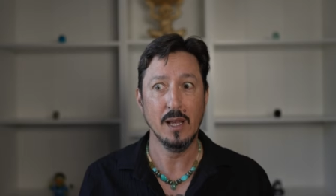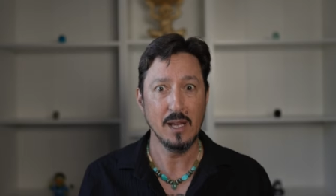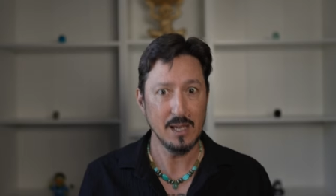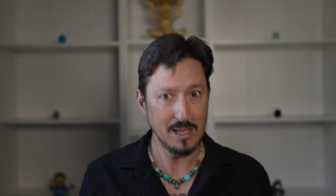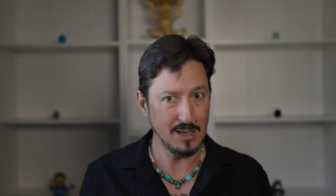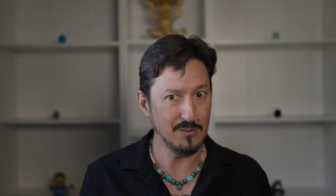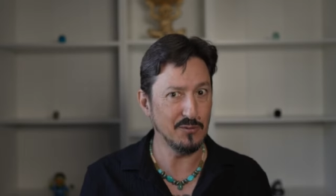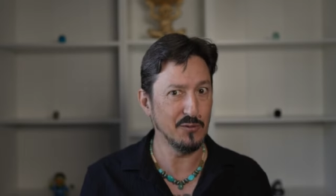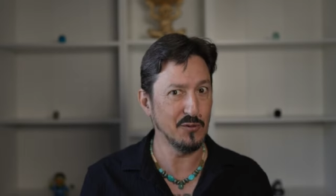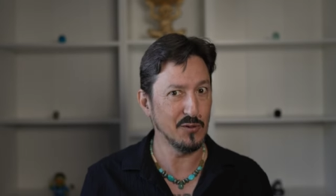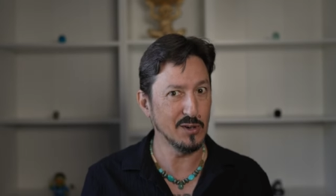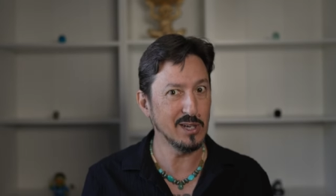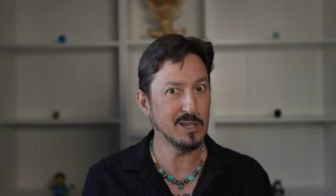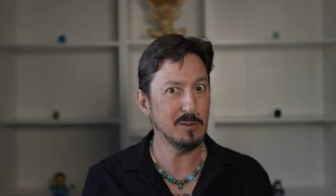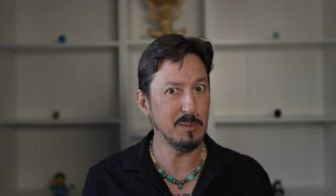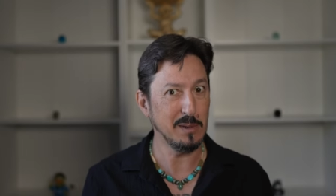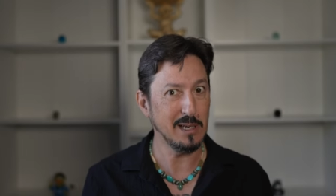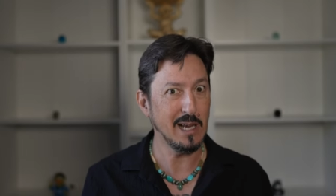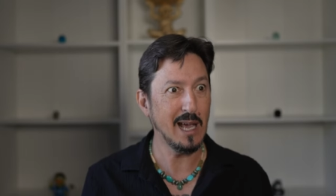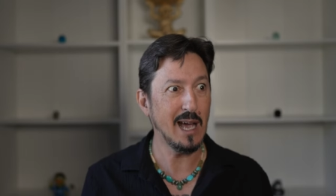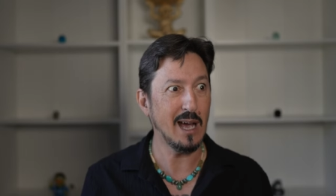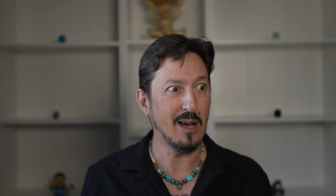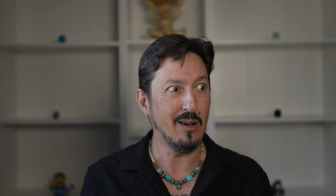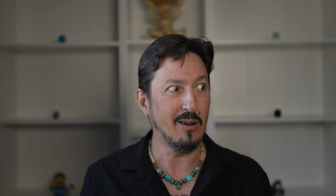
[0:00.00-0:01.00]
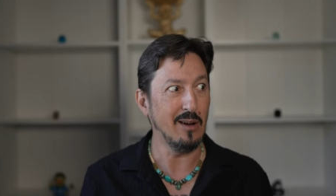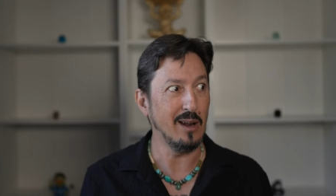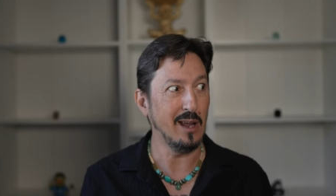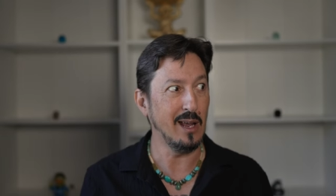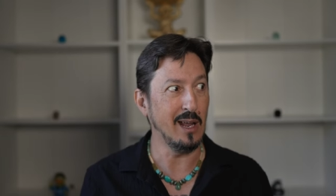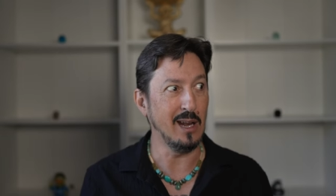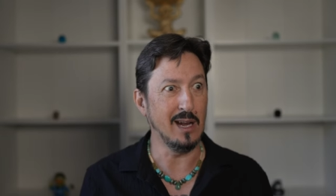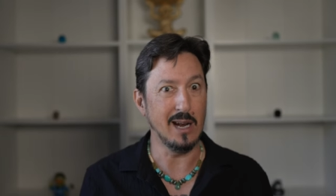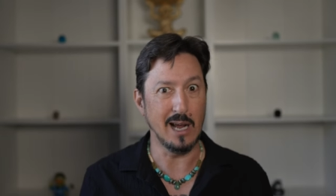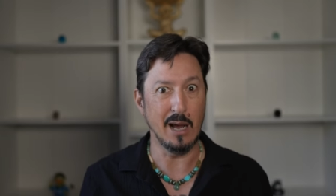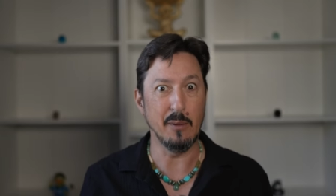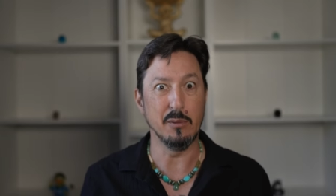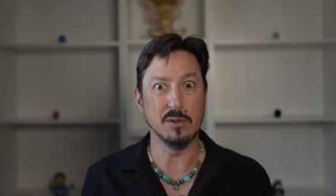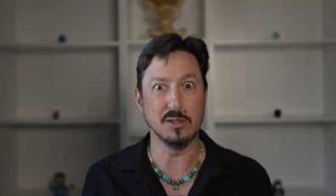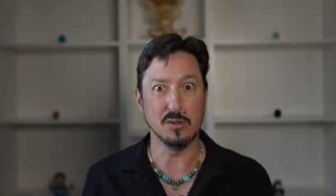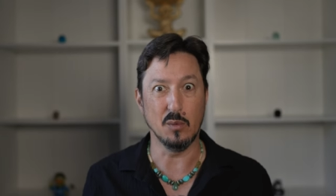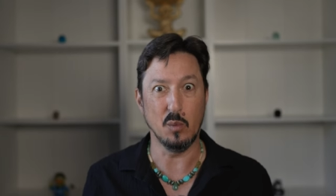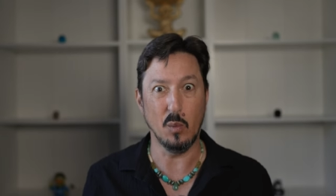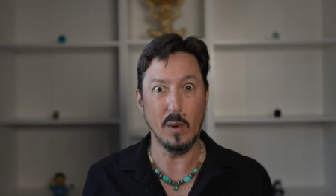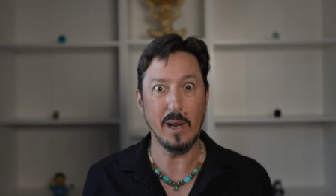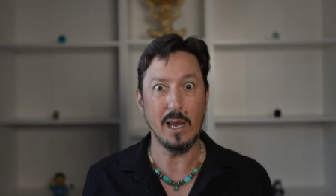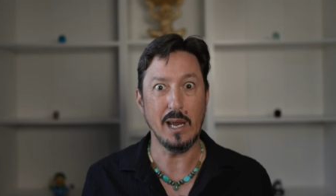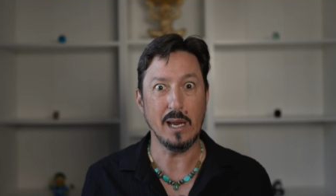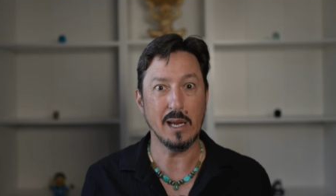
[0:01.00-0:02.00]
it freaked me out and I was
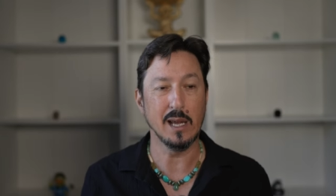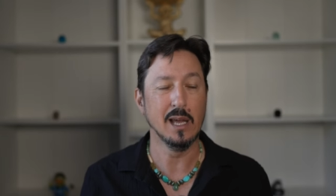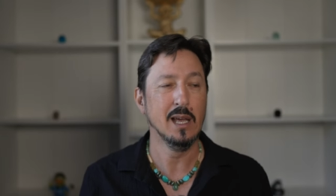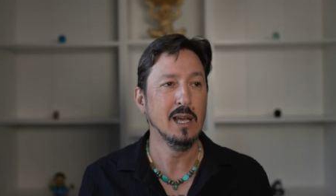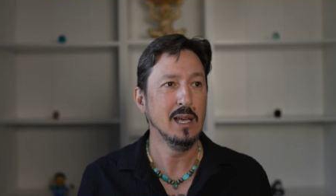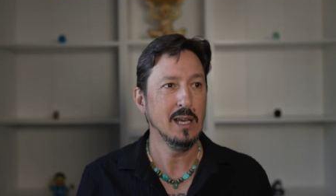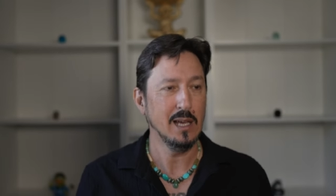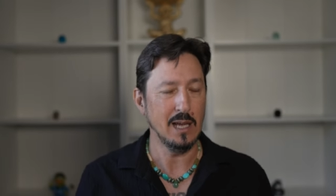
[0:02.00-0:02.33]
awake.